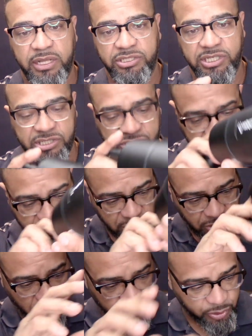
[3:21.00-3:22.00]
and just
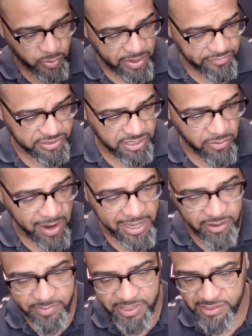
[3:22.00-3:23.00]
go through every single
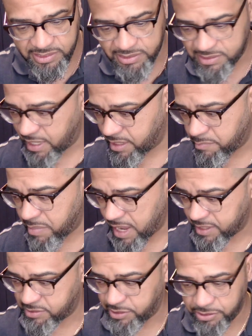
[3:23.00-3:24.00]
item that's inside the
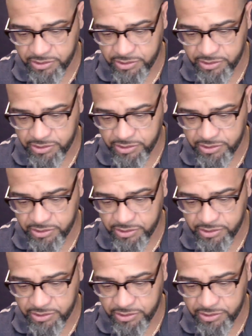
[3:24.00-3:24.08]
box